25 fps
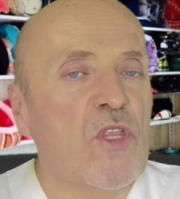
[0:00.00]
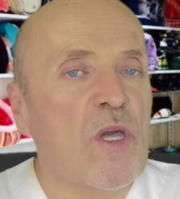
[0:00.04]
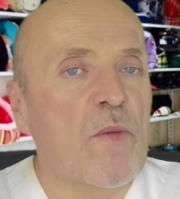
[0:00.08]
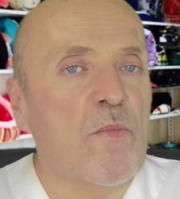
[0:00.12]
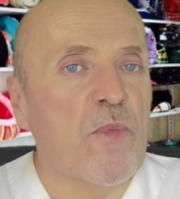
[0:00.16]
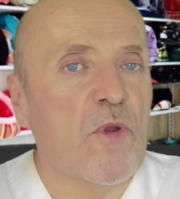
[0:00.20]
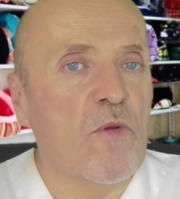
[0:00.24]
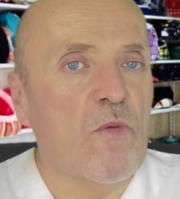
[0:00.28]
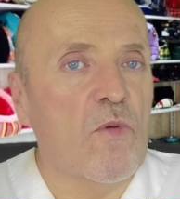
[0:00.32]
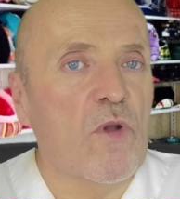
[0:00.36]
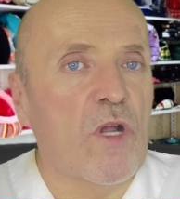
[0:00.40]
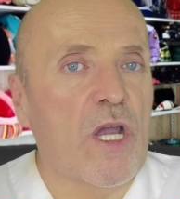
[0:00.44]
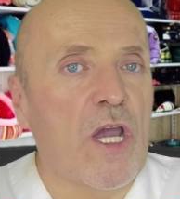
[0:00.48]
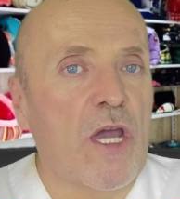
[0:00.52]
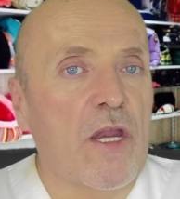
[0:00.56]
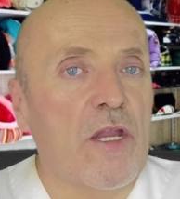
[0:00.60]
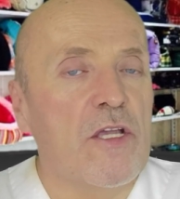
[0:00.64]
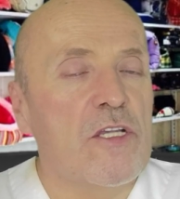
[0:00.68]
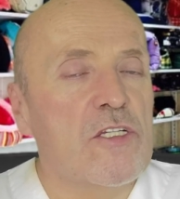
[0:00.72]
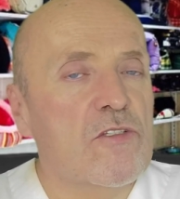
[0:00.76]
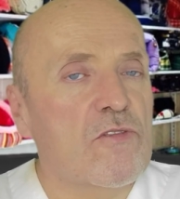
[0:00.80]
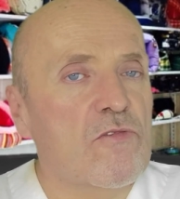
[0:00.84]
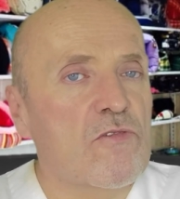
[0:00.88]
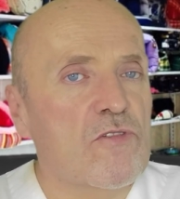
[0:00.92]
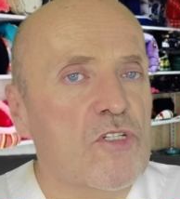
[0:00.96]
These
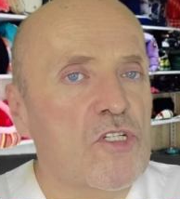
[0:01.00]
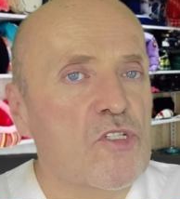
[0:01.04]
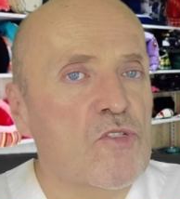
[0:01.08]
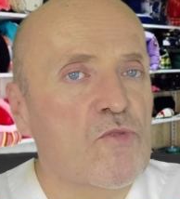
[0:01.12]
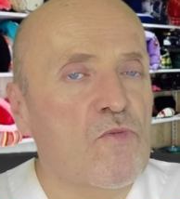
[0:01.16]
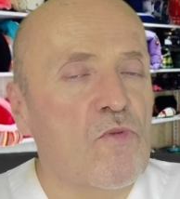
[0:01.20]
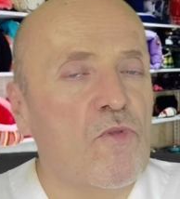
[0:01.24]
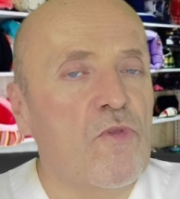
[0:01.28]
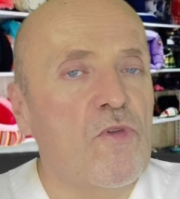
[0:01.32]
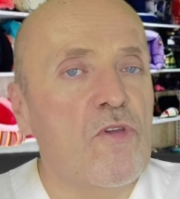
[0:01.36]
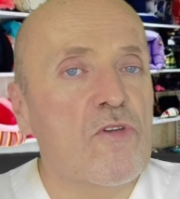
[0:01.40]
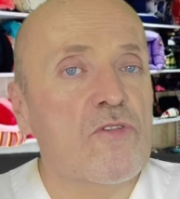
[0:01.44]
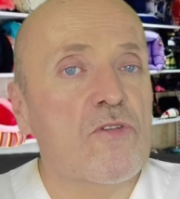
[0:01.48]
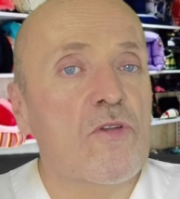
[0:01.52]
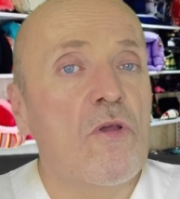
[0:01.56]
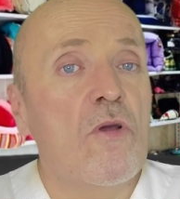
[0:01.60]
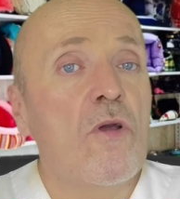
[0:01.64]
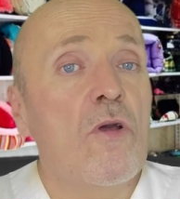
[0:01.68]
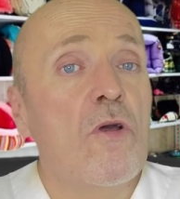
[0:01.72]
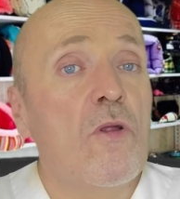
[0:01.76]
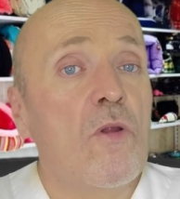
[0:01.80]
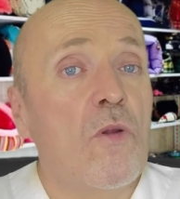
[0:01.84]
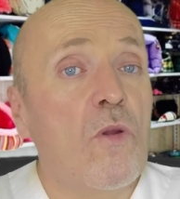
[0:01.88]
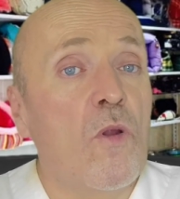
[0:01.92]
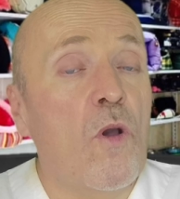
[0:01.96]
studies logically always
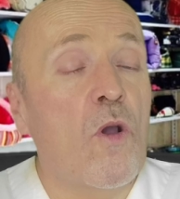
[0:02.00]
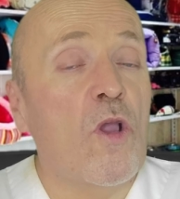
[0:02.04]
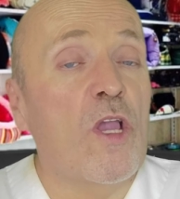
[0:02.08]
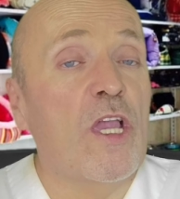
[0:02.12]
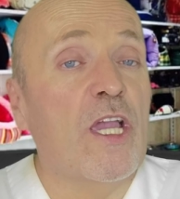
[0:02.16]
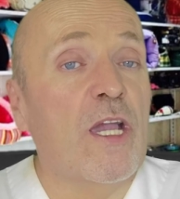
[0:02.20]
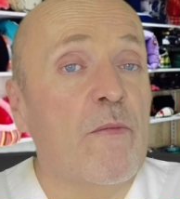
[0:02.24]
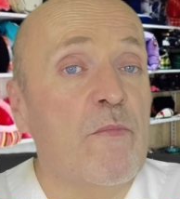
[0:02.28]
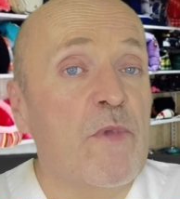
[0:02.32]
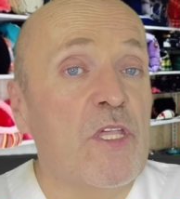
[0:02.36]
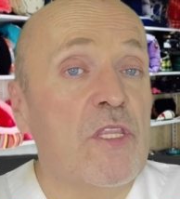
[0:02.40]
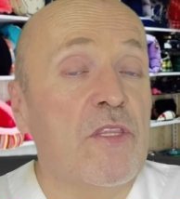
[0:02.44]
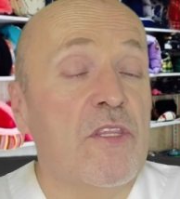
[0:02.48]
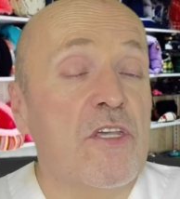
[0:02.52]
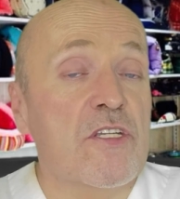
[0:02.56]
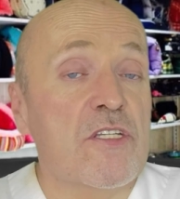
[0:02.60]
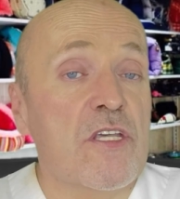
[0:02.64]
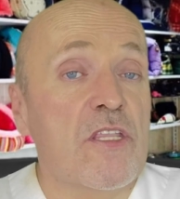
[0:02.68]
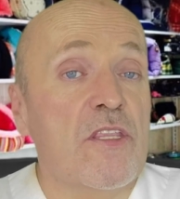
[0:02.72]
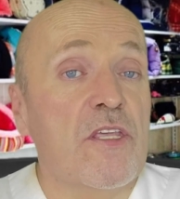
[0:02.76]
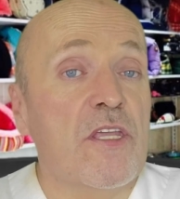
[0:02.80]
have to be done later.